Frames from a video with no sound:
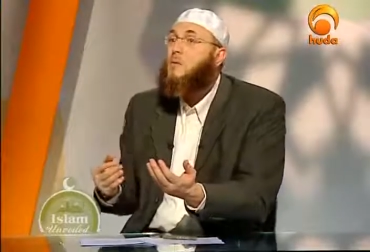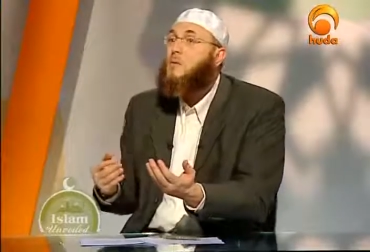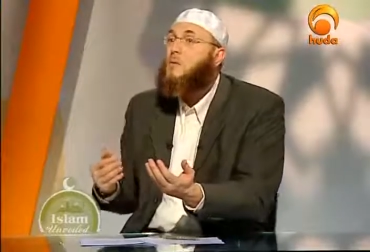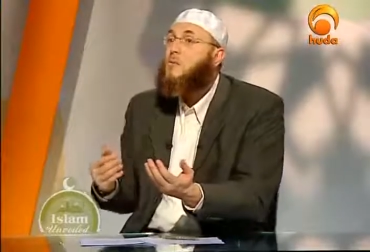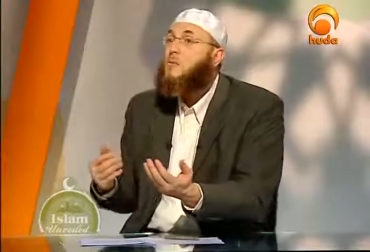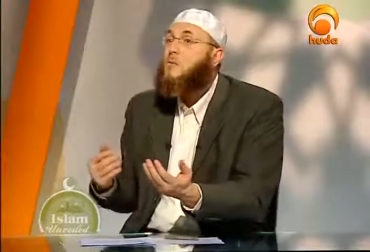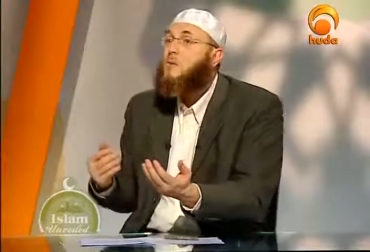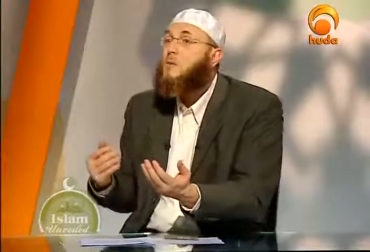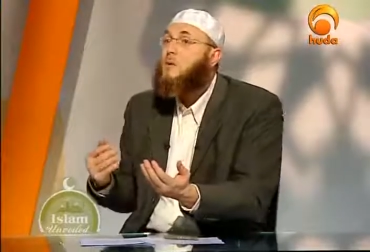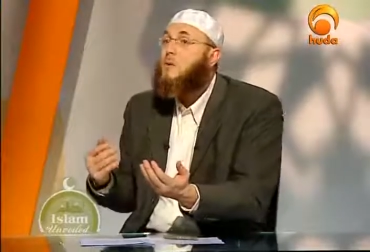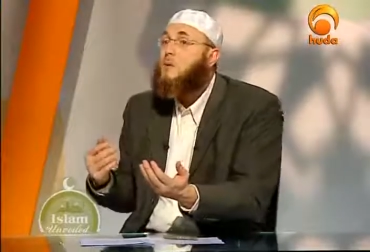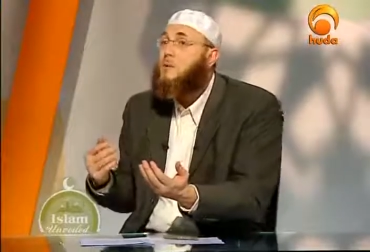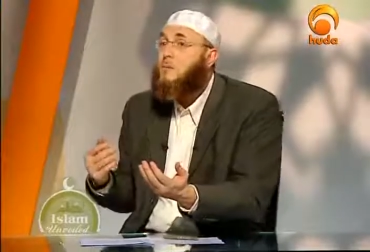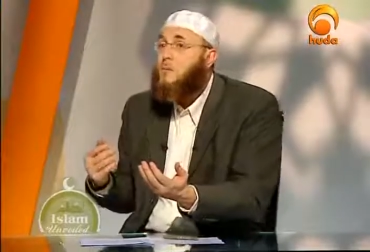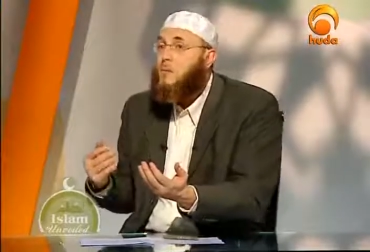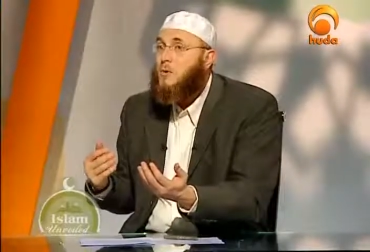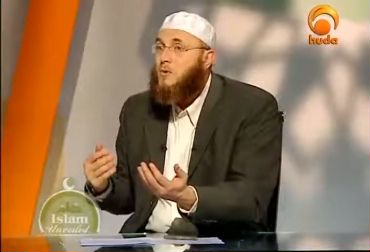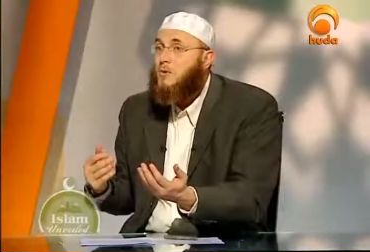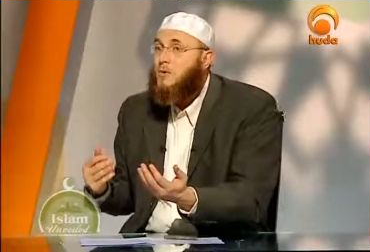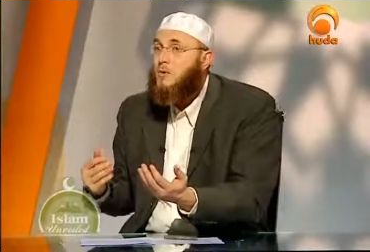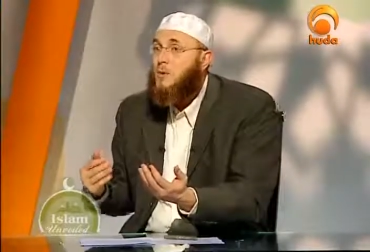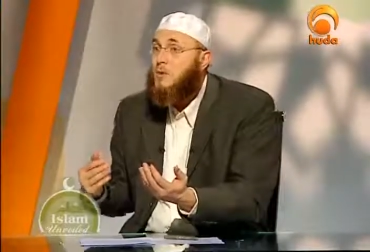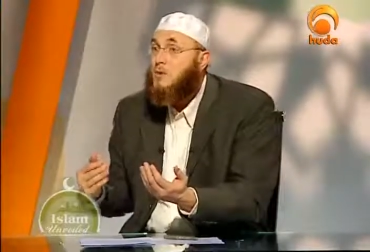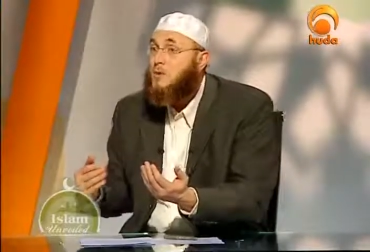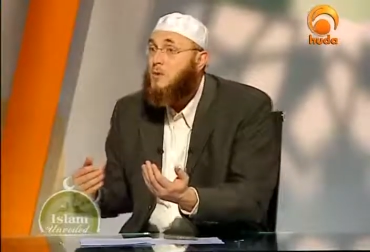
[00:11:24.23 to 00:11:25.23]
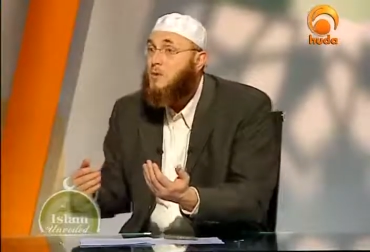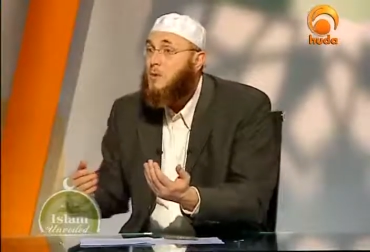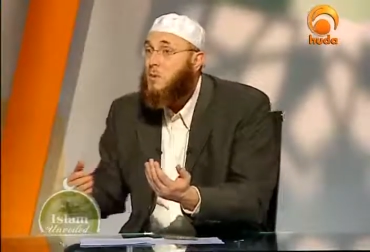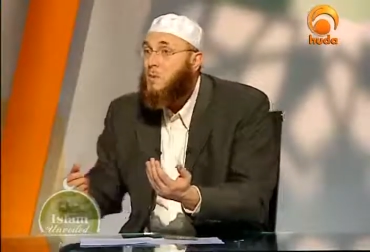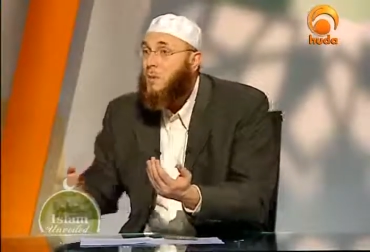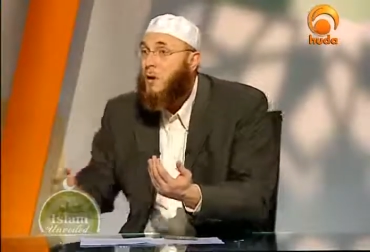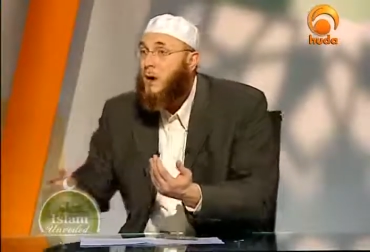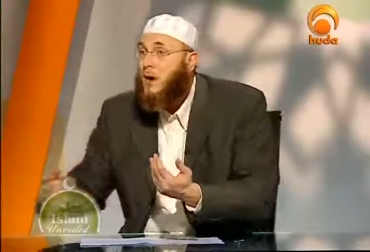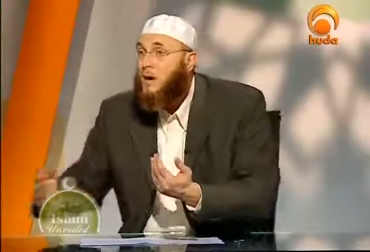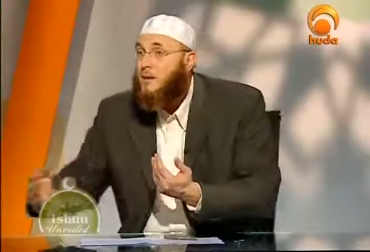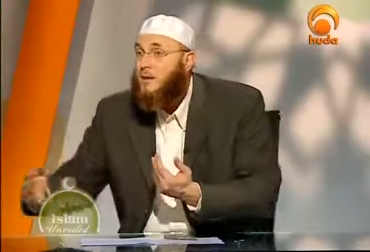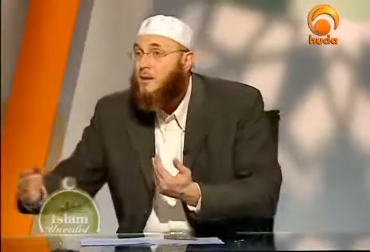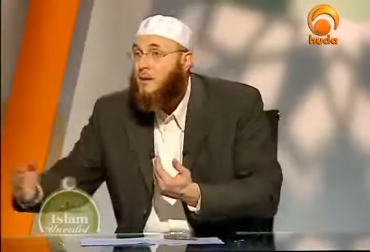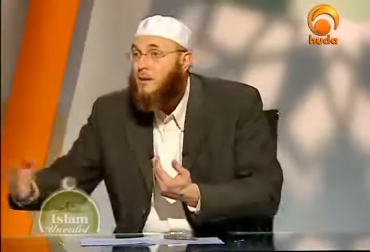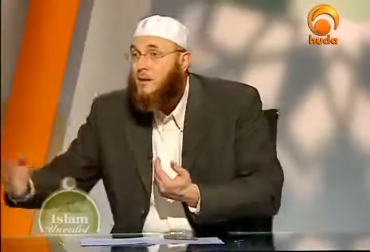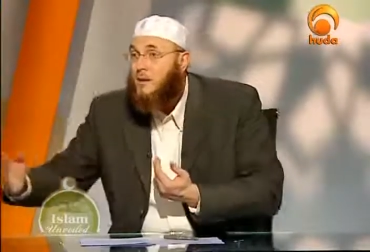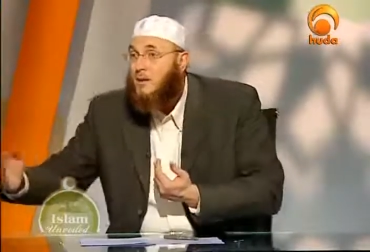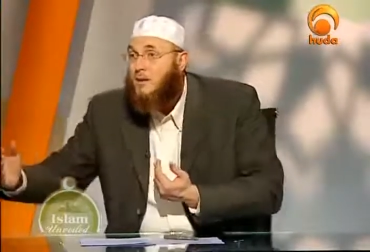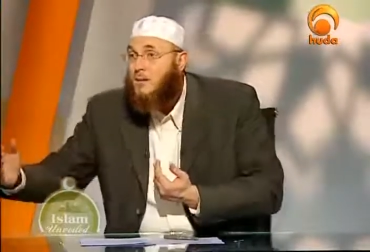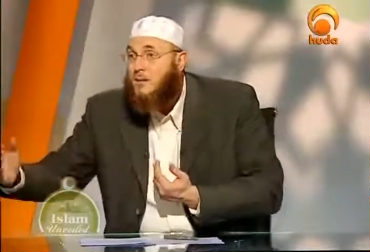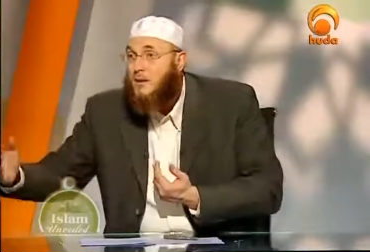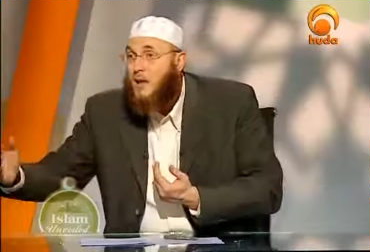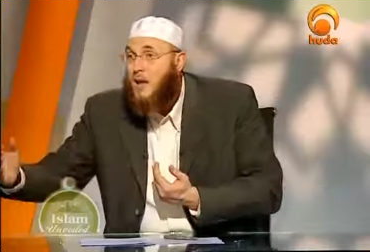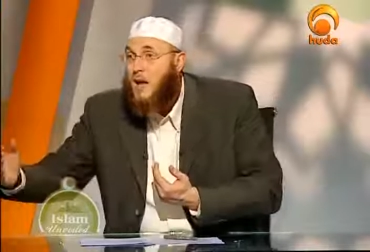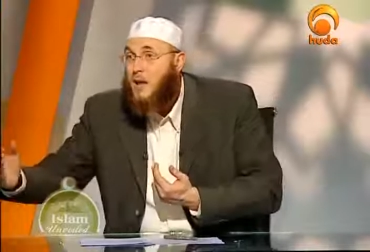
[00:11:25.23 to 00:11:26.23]
more Muslims departing
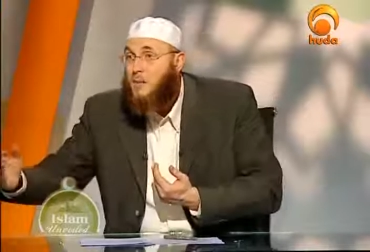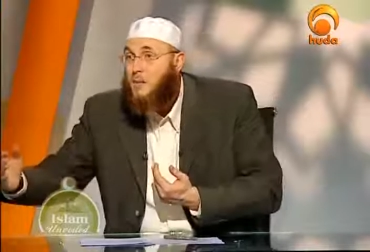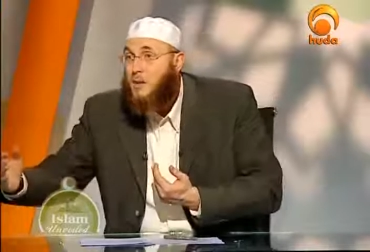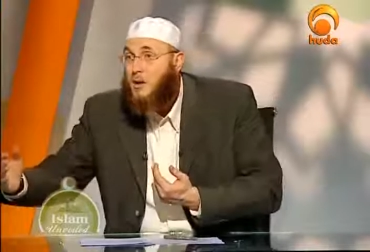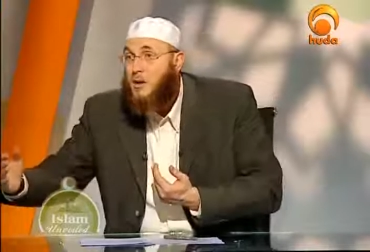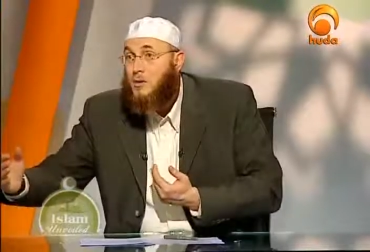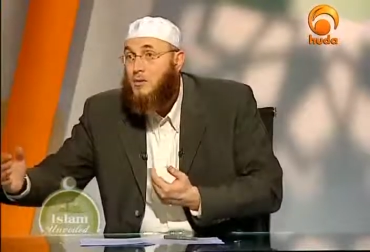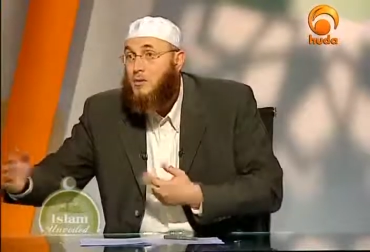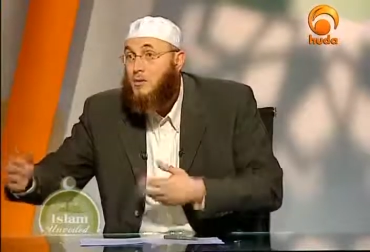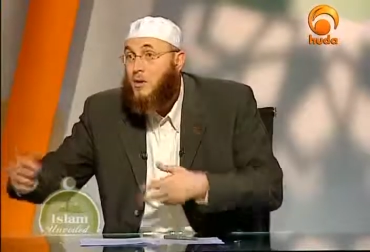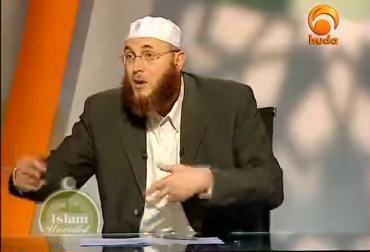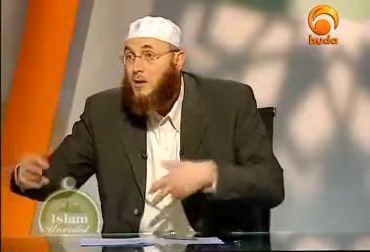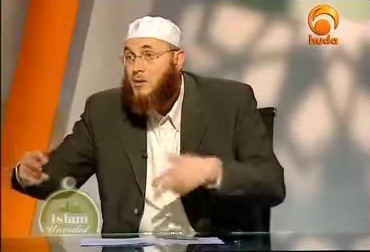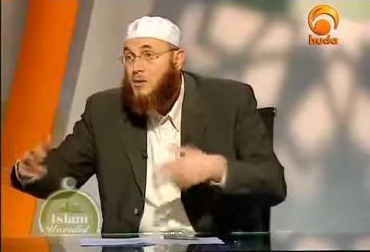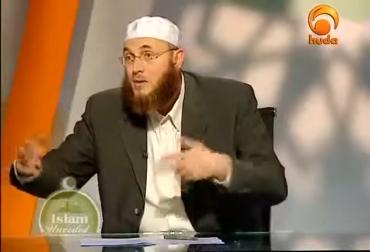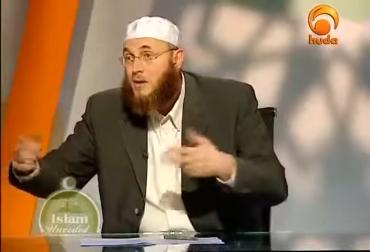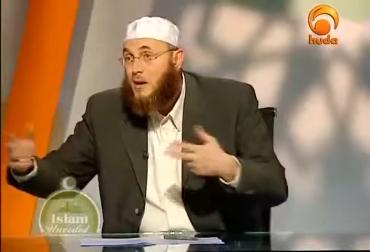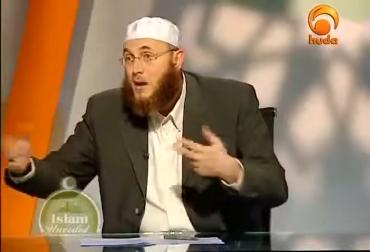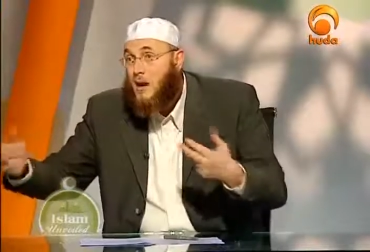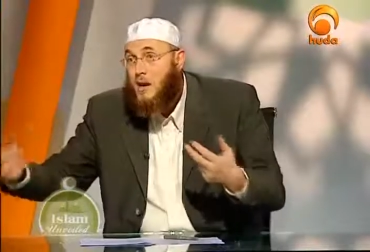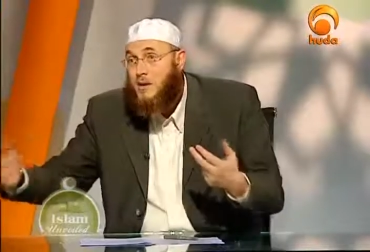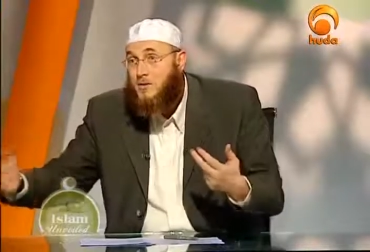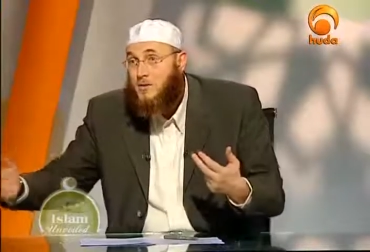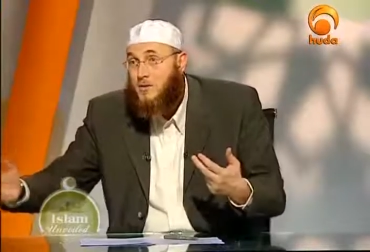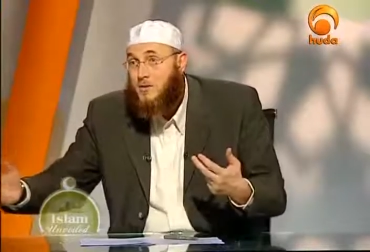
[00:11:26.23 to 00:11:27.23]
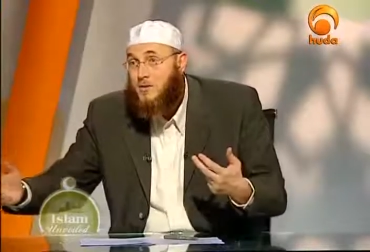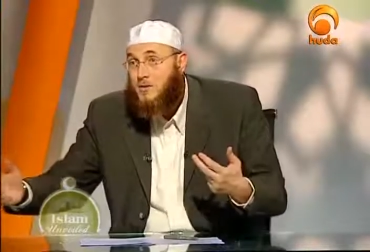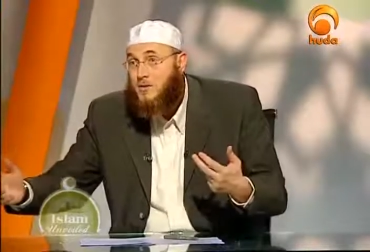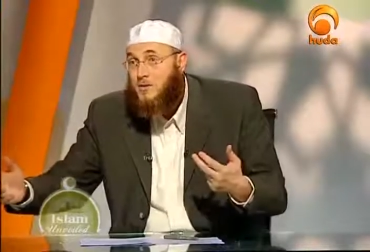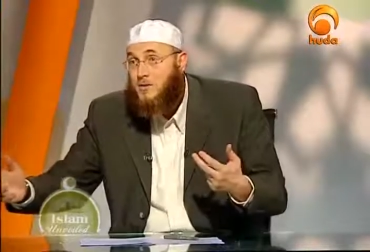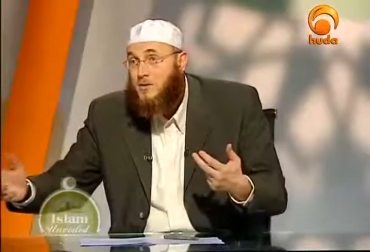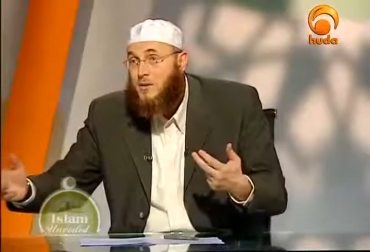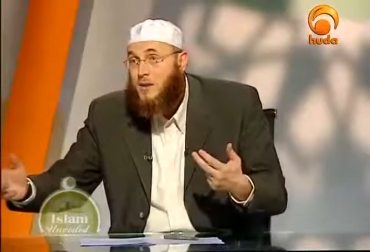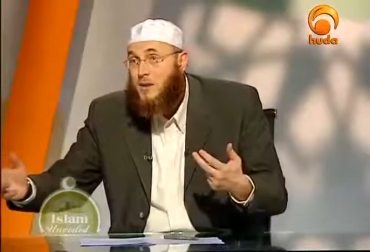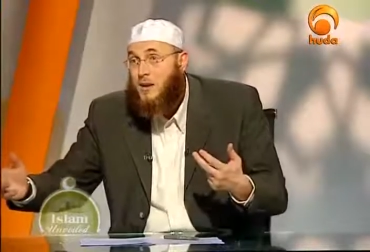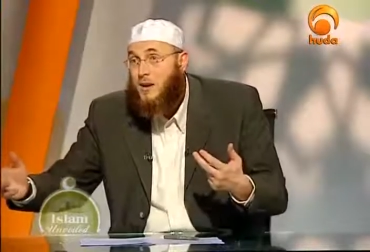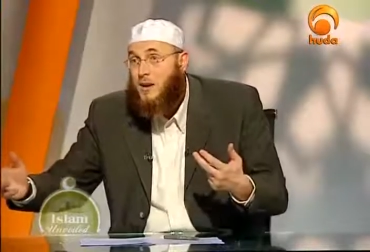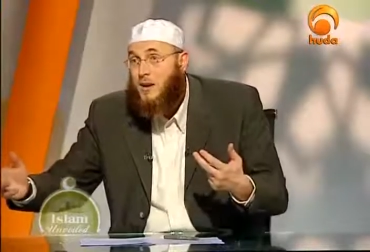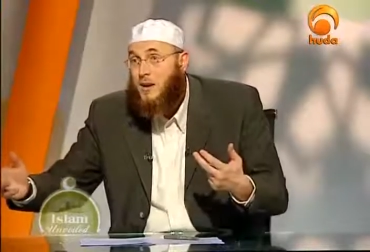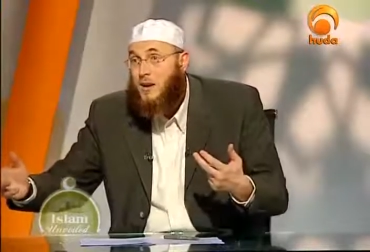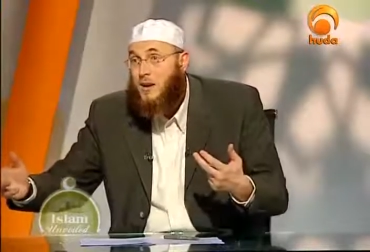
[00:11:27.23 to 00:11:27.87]
Islam into other religions,